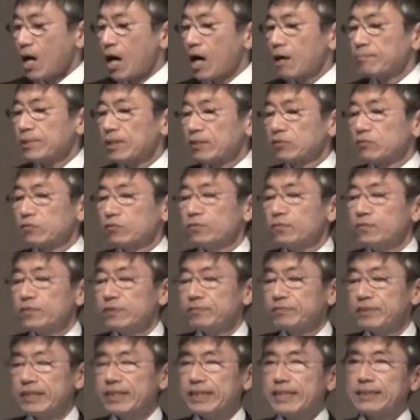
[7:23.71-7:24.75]
About
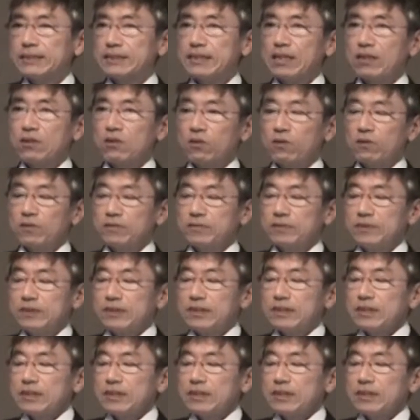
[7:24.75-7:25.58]
50 years ago,